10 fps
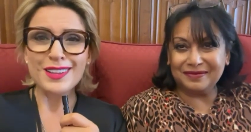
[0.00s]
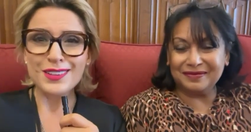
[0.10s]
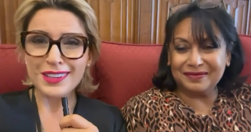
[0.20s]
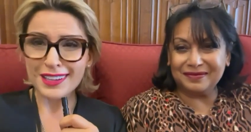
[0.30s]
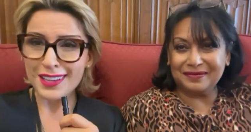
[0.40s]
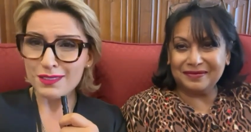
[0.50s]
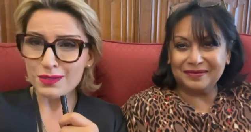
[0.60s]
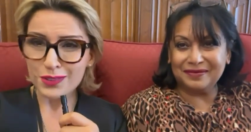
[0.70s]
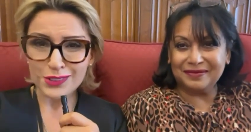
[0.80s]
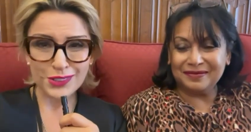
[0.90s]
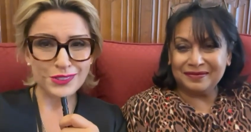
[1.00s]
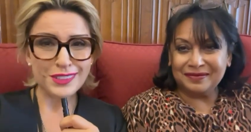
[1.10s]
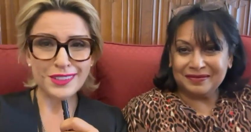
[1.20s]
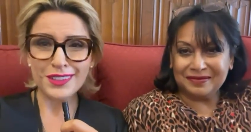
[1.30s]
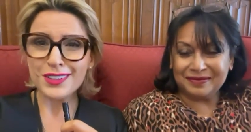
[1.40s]
Speaker 1: You can have a photo
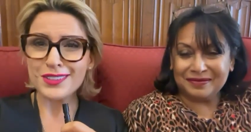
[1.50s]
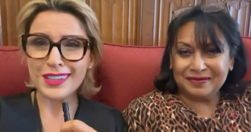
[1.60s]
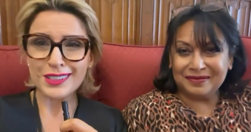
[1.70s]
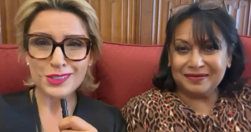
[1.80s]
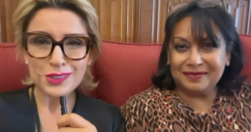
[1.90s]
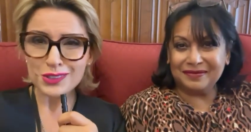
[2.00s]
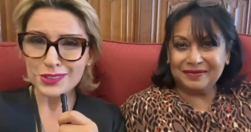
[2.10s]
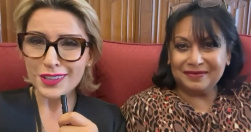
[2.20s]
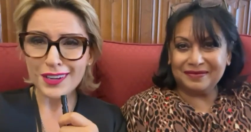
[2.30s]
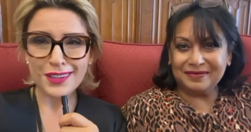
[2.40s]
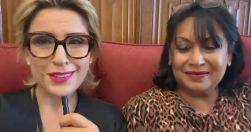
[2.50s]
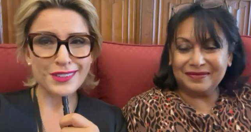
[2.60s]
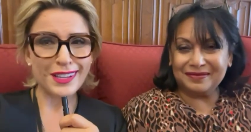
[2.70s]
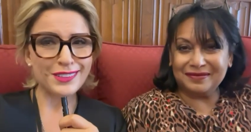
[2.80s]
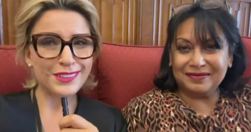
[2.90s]
with her, you can talk to her, you
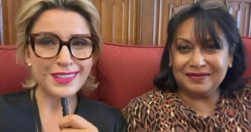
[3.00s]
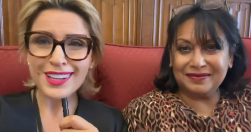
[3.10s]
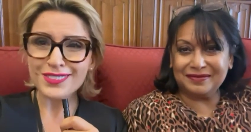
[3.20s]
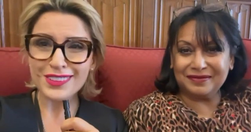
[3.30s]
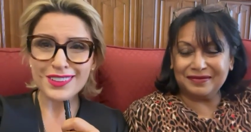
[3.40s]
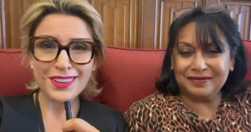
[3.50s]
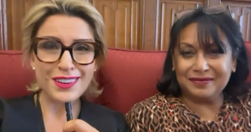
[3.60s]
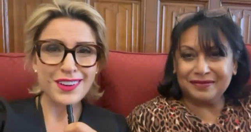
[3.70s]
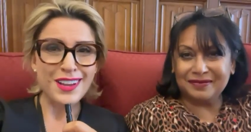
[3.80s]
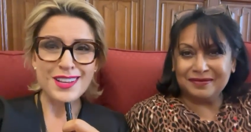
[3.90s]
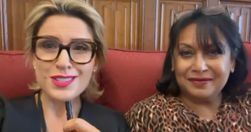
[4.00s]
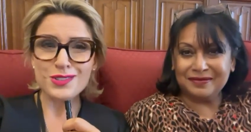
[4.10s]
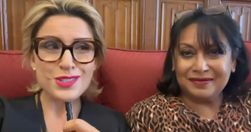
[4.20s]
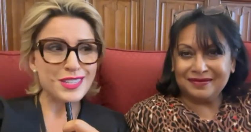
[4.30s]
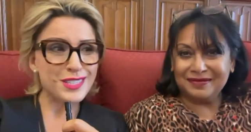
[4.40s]
can connect with her.
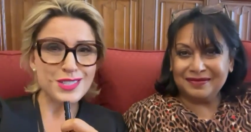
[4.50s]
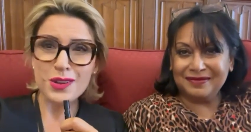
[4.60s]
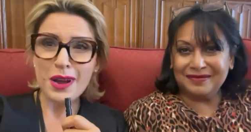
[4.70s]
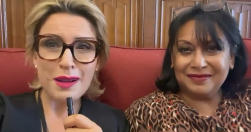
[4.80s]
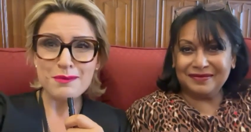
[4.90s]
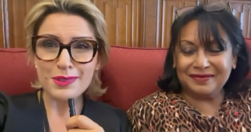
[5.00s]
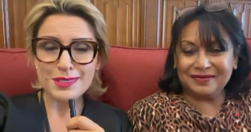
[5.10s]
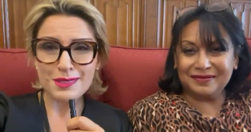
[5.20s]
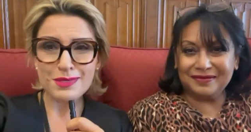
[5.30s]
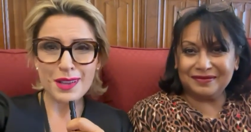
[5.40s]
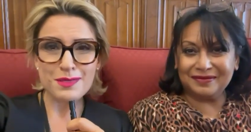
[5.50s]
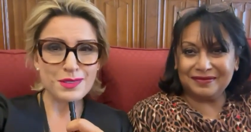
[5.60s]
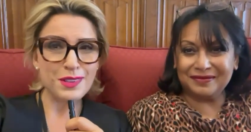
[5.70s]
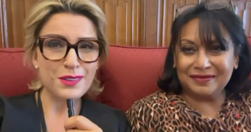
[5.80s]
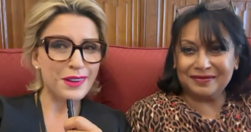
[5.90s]
So she's so humble. Sometimes,
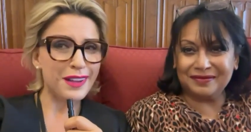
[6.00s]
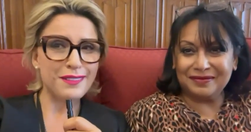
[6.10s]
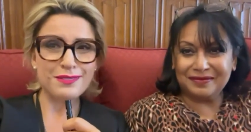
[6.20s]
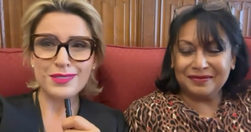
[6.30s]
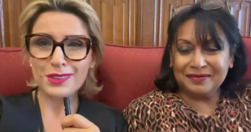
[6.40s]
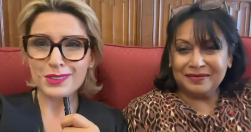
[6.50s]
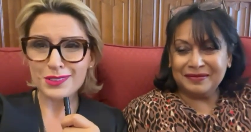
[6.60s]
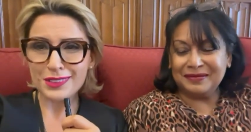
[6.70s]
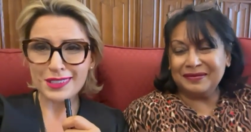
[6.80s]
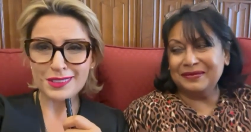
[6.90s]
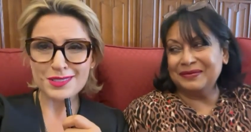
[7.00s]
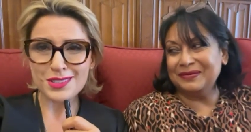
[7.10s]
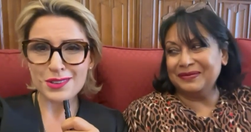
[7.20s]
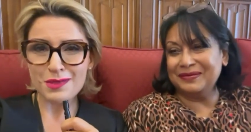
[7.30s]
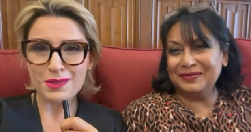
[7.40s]
you know, I've told you a little
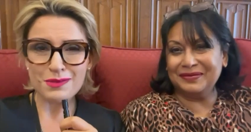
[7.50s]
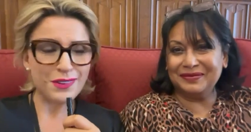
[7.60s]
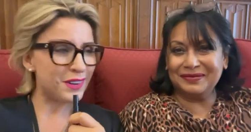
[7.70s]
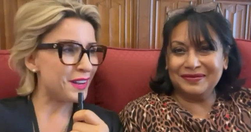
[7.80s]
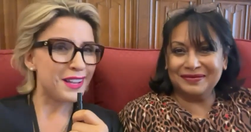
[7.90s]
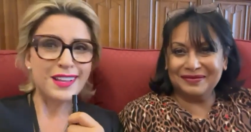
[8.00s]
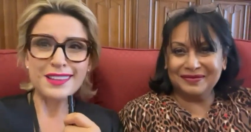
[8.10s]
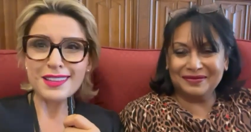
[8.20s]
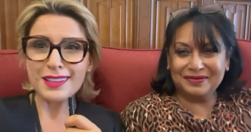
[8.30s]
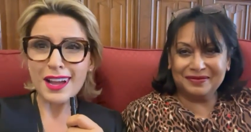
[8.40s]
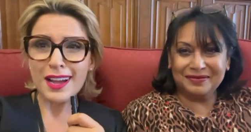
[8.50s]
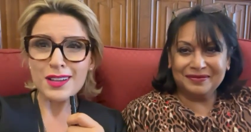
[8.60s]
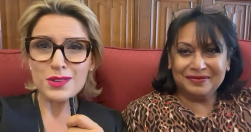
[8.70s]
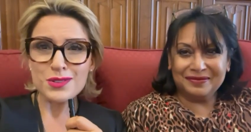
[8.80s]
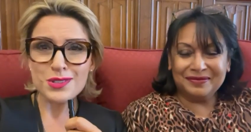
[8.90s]
story before that I
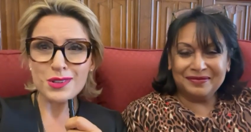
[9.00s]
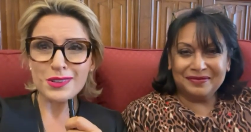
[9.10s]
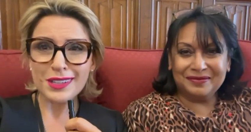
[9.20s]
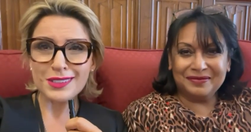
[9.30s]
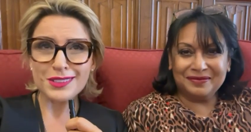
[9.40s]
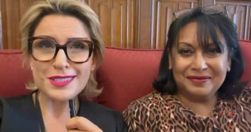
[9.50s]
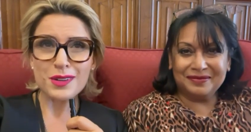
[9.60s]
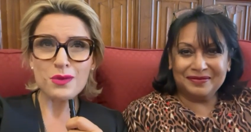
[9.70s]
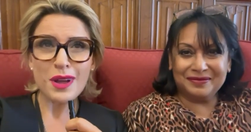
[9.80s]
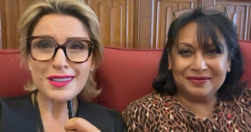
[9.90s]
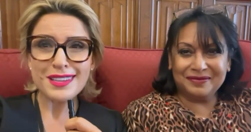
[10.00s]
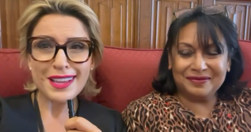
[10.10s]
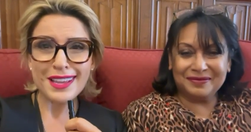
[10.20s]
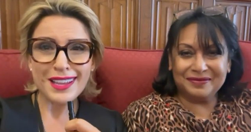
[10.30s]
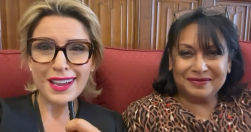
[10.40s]
used to look at you and said, one
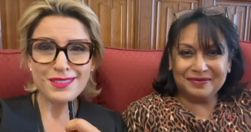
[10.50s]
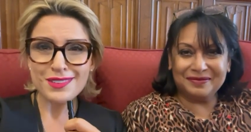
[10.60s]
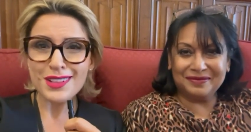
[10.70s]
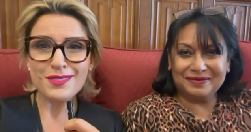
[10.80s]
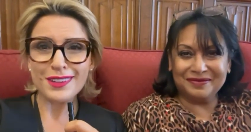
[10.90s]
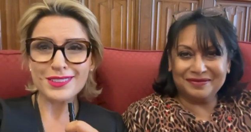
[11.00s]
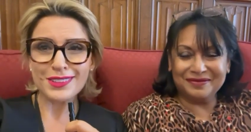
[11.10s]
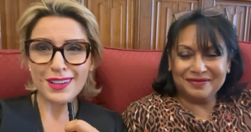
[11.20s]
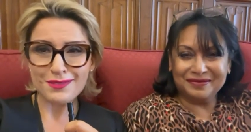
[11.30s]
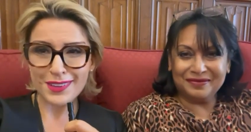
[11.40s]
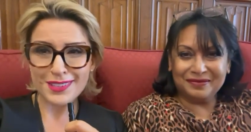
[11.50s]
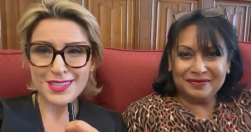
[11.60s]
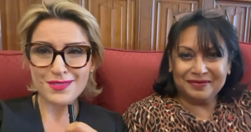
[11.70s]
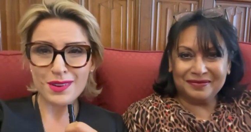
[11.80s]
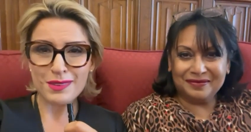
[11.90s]
day I really want to have
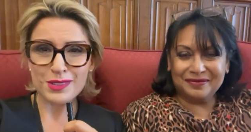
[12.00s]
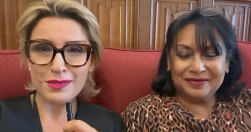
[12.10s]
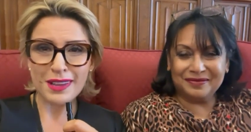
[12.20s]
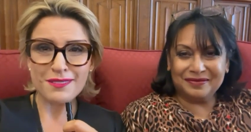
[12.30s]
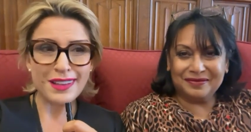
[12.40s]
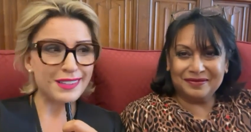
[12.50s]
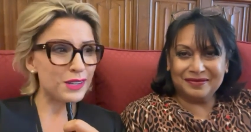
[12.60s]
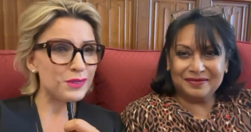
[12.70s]
Baroness Verma to my event.